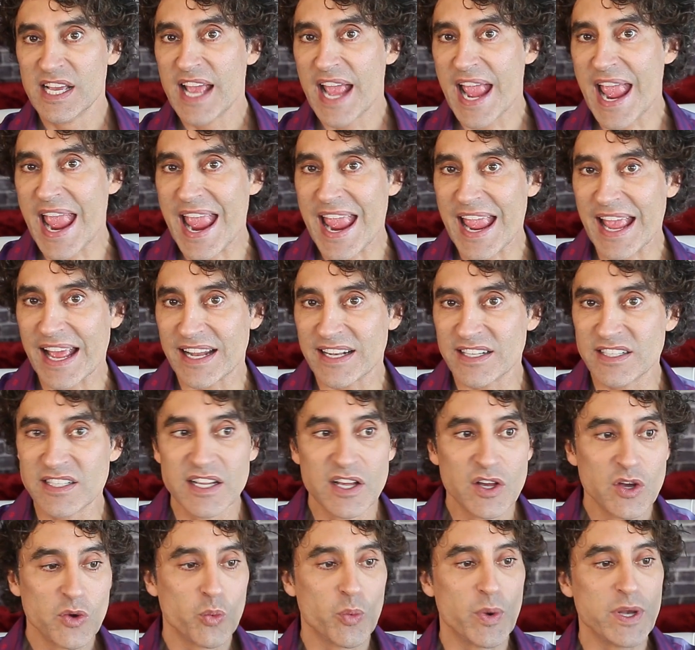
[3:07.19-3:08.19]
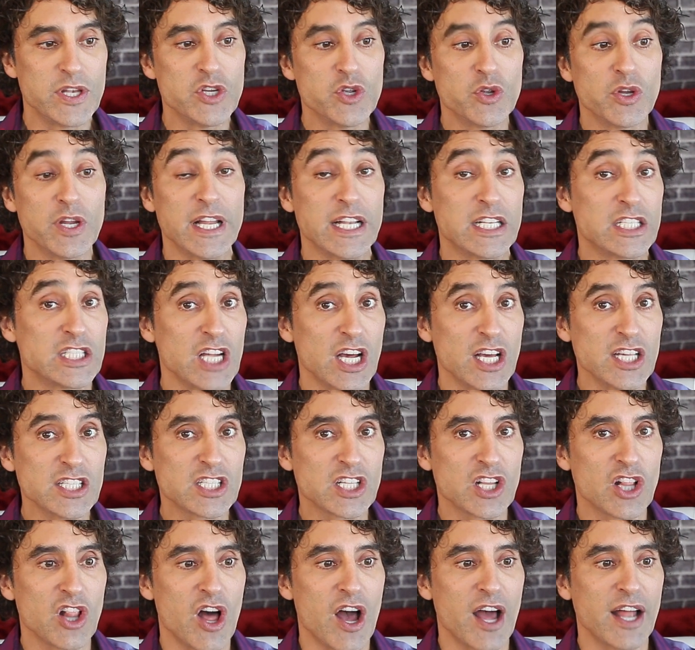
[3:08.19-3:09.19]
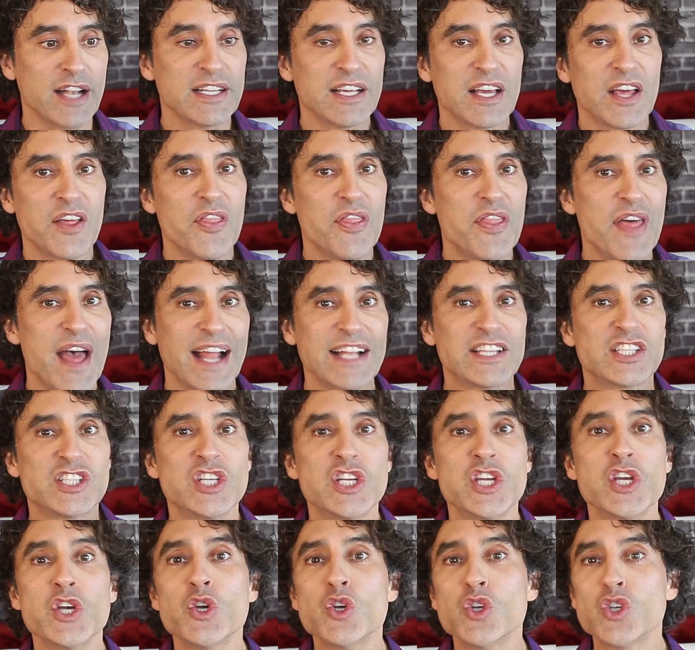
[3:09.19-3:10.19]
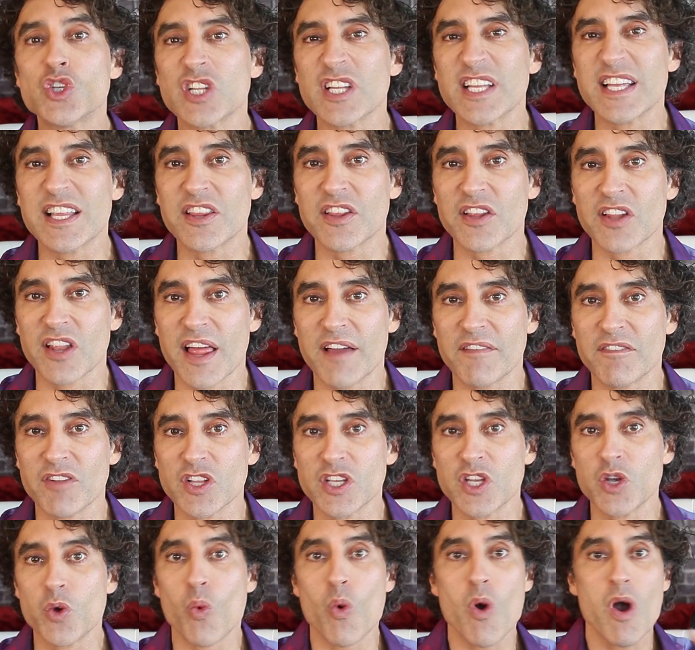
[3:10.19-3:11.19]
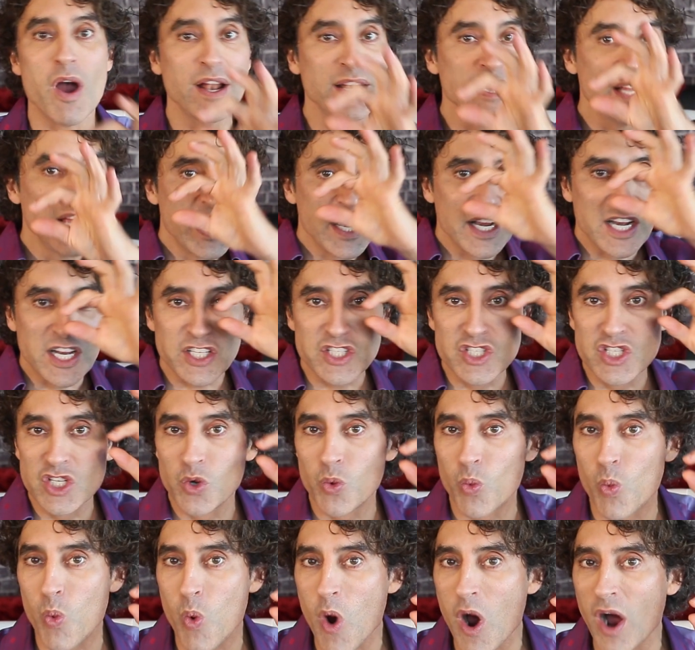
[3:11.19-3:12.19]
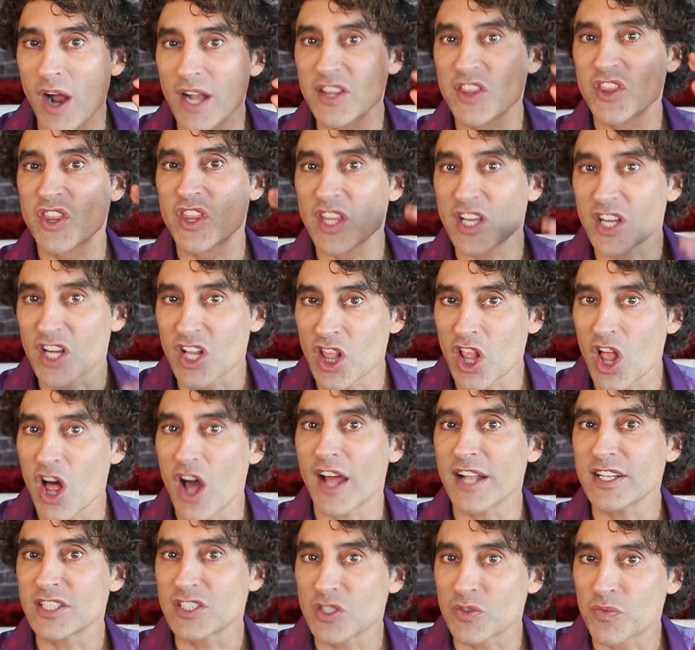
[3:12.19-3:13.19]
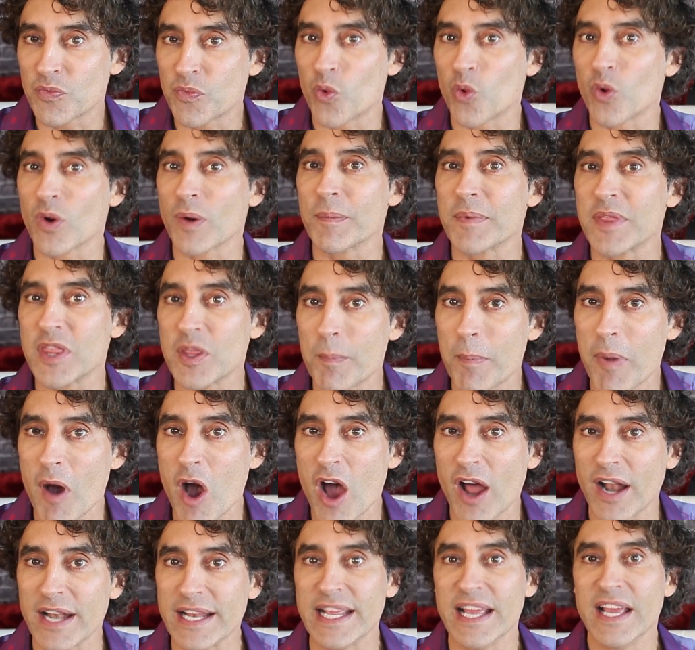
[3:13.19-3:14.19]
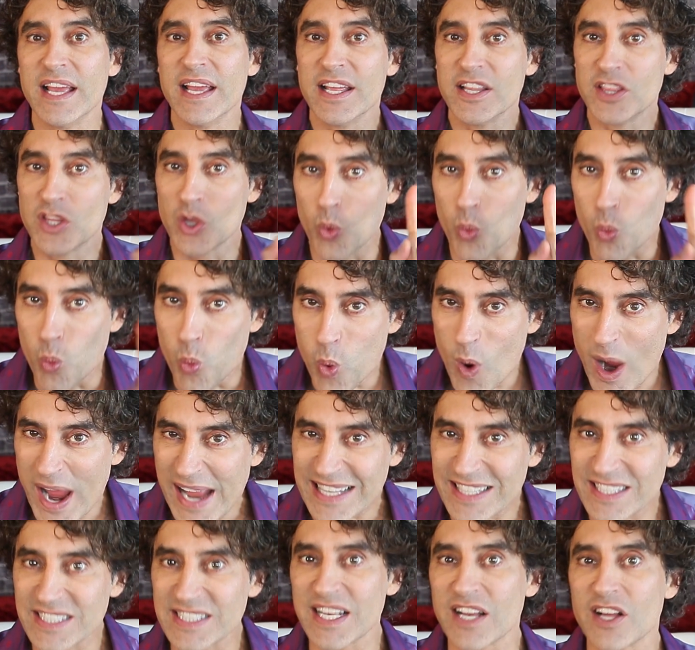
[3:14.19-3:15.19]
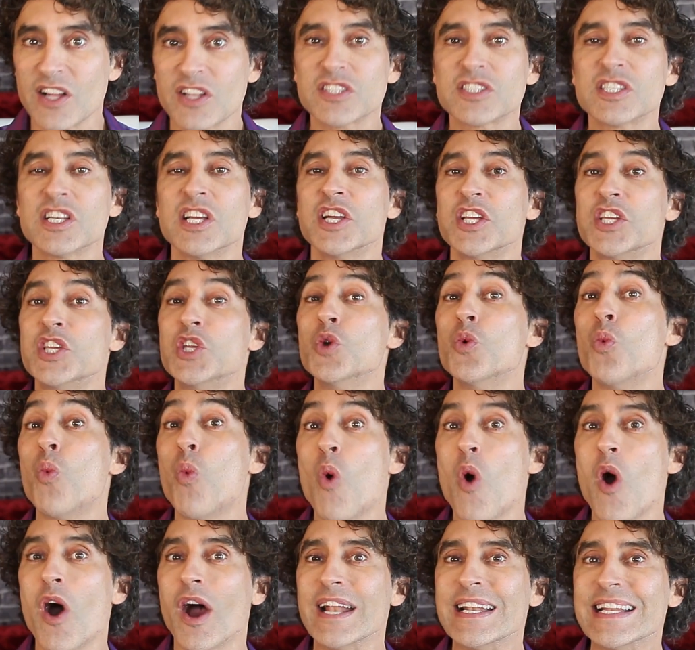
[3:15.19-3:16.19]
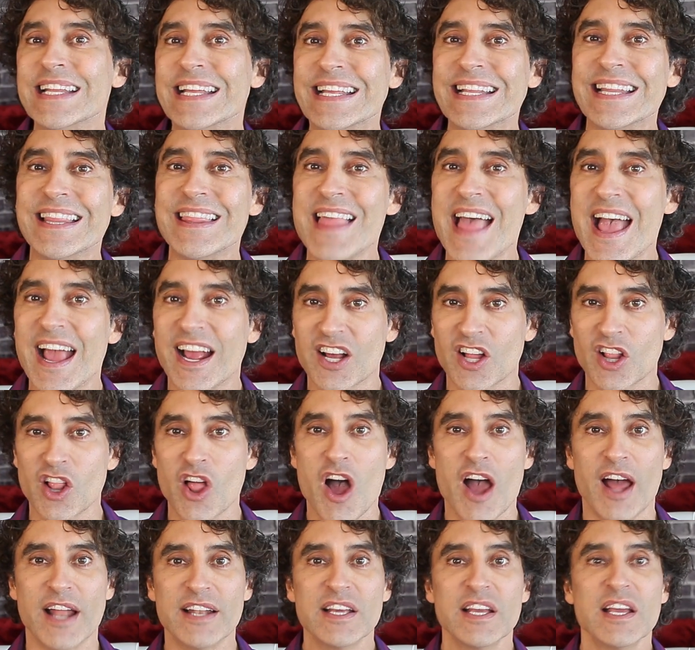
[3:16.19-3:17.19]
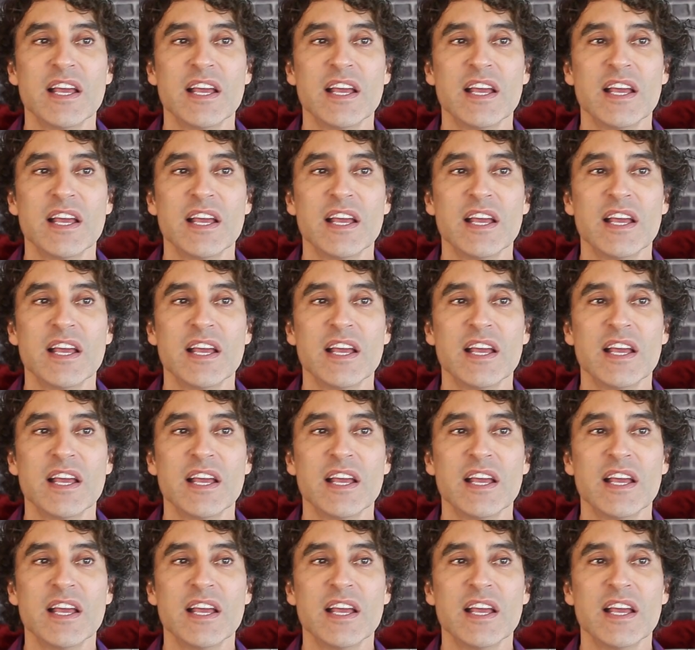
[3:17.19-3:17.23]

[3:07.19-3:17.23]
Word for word: And when you, it does clot, that's usually the level you want, because you want the clot to form in the body. The white cells you want in that clot.